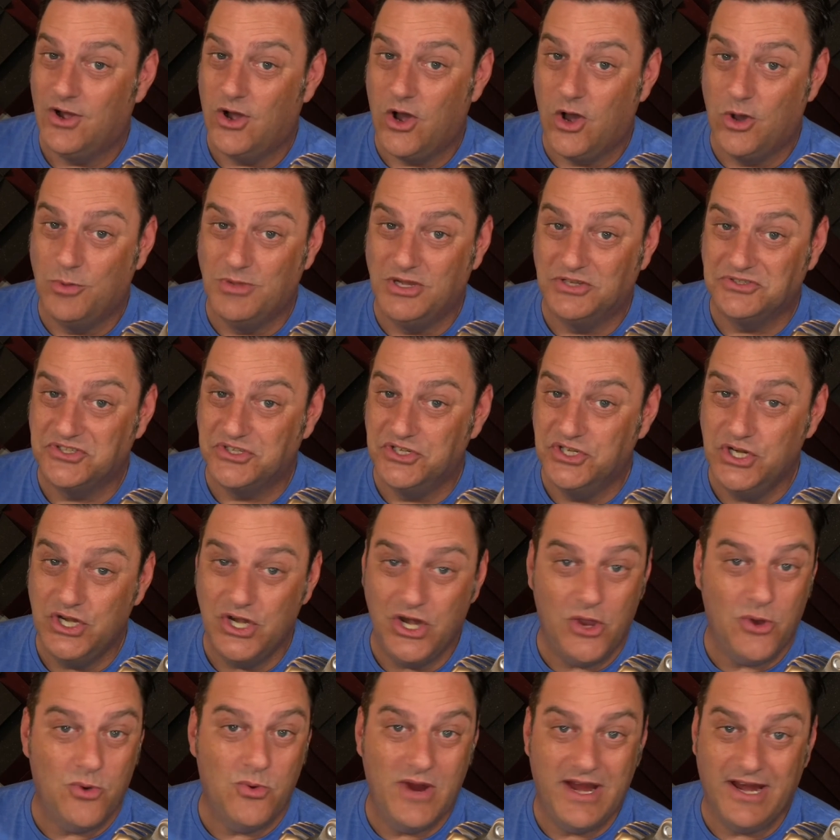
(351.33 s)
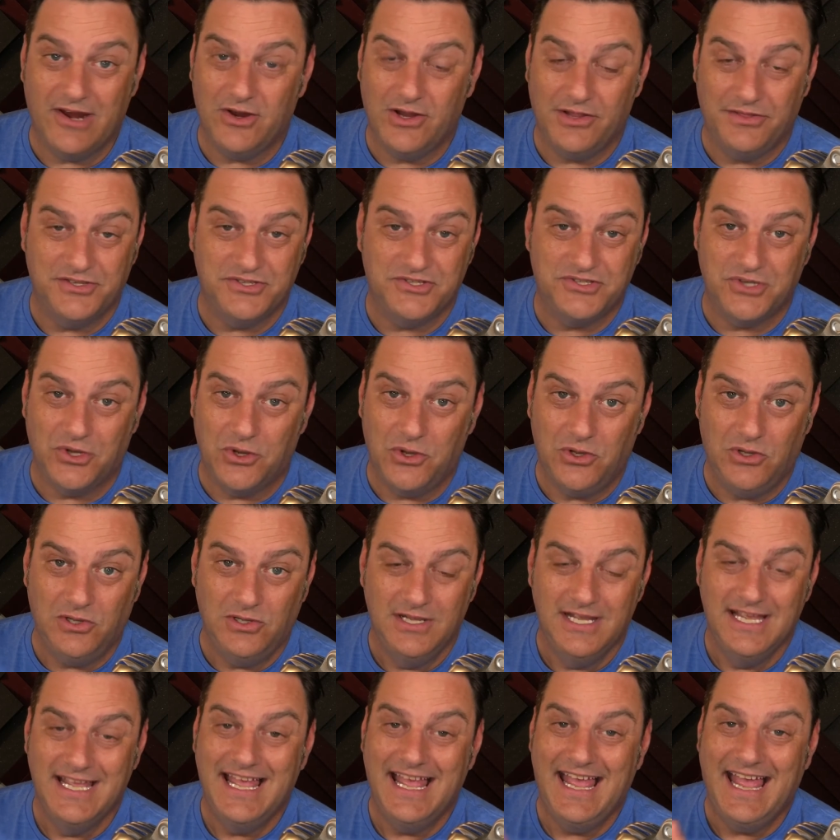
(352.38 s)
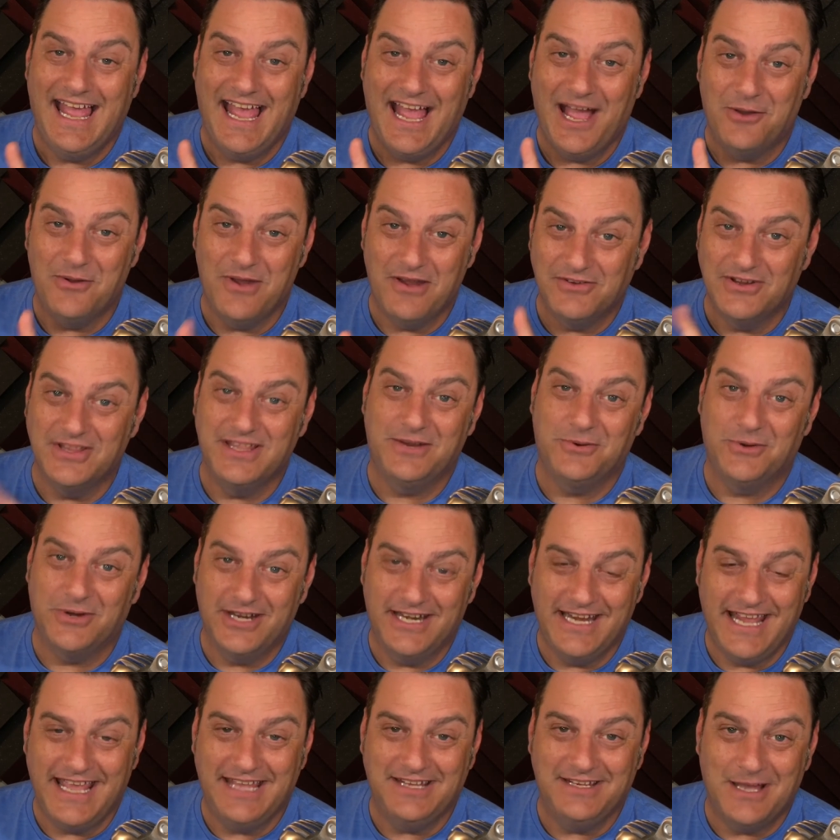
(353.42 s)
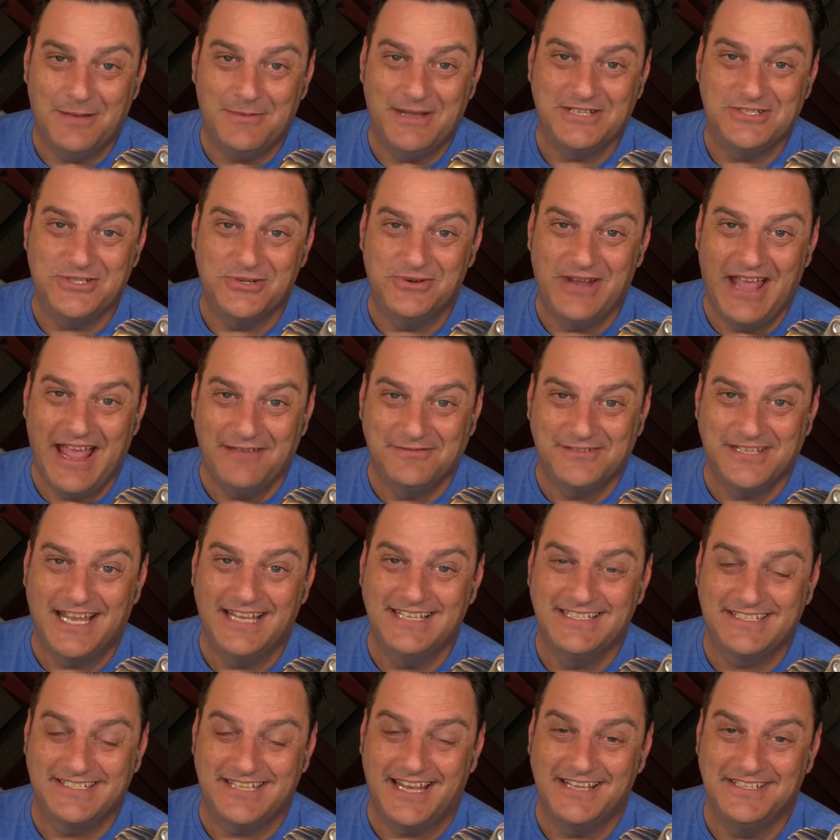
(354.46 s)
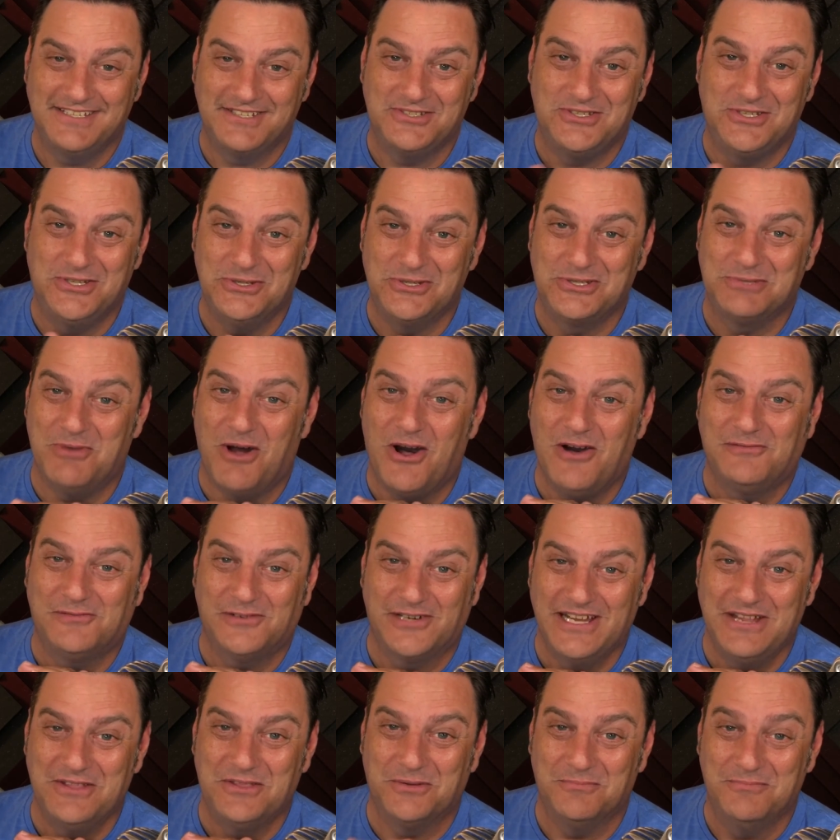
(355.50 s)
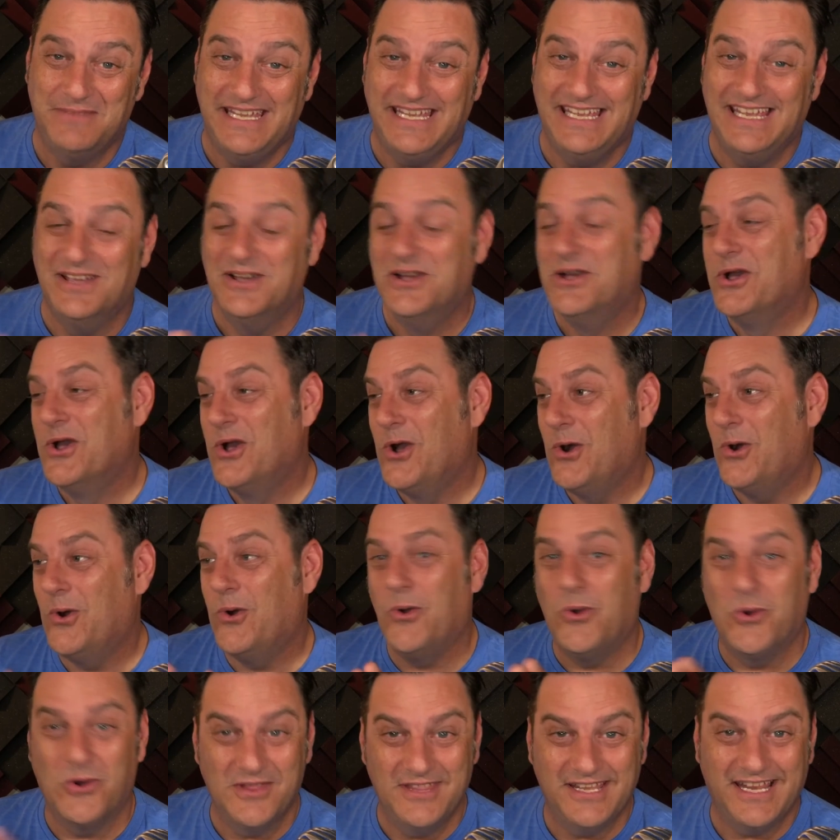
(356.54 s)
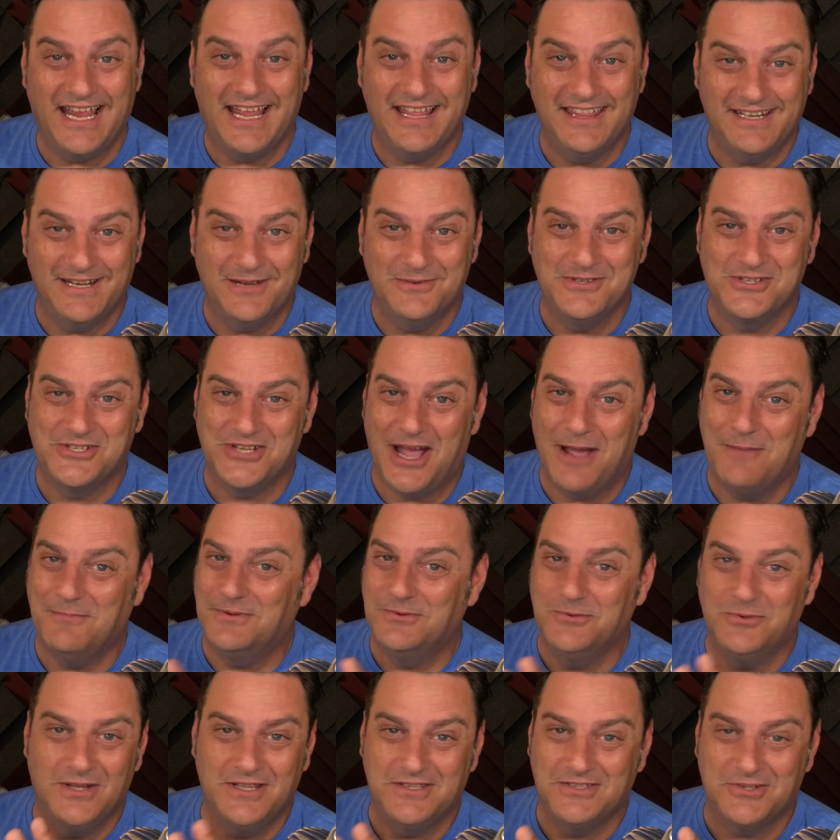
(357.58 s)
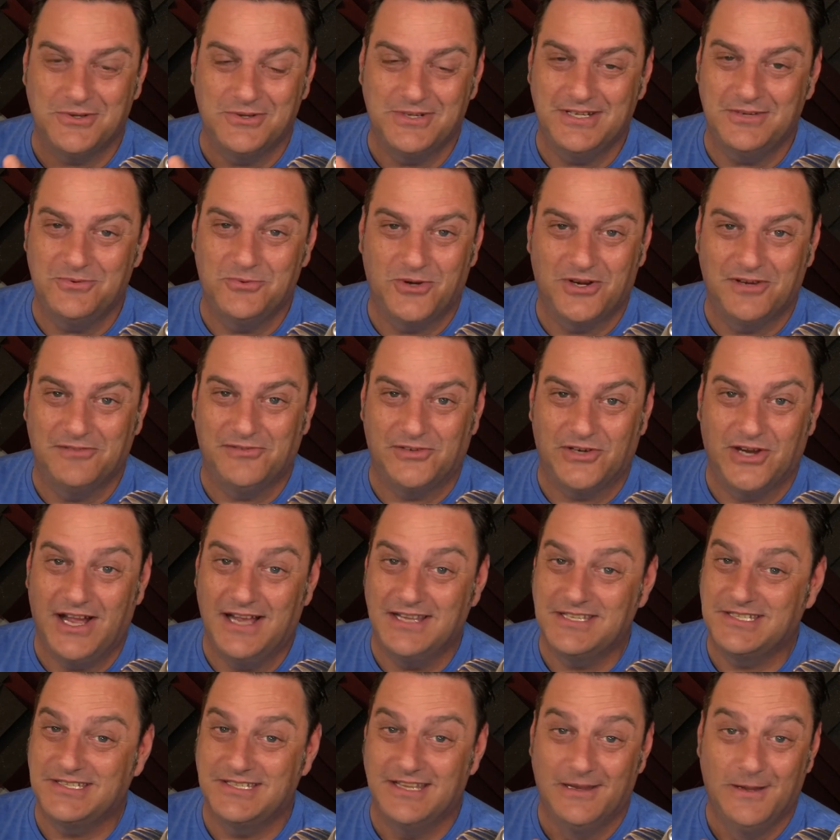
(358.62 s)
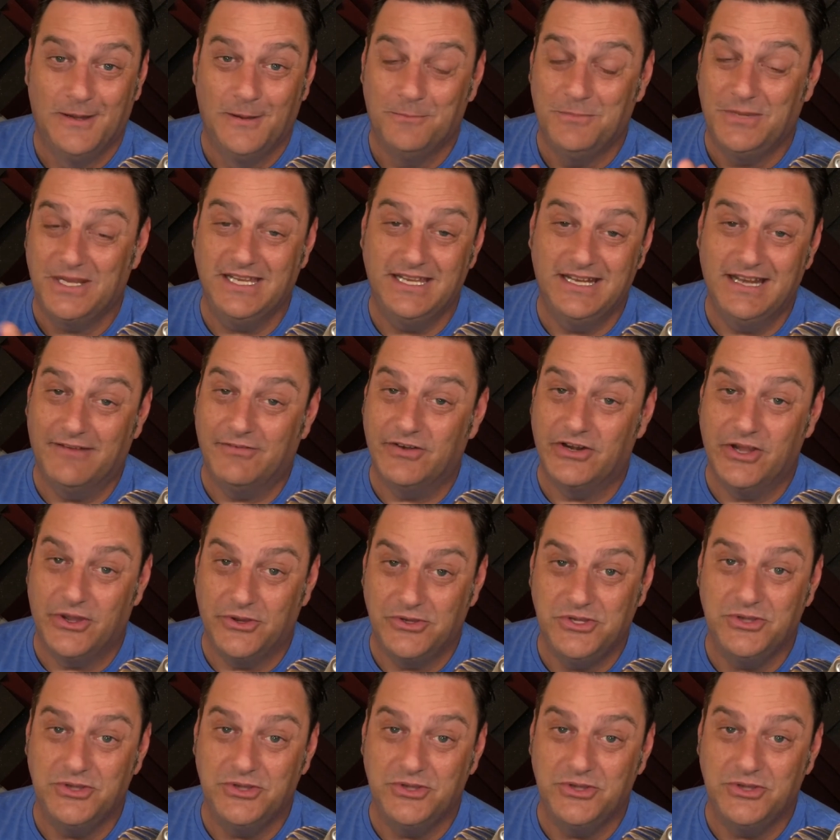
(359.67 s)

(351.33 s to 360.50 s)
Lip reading: Almost no wear on the sole. However, they were about 2.5 sizes too small for either me or the guy that I was shopping with, so it didn't work for us. But you never know.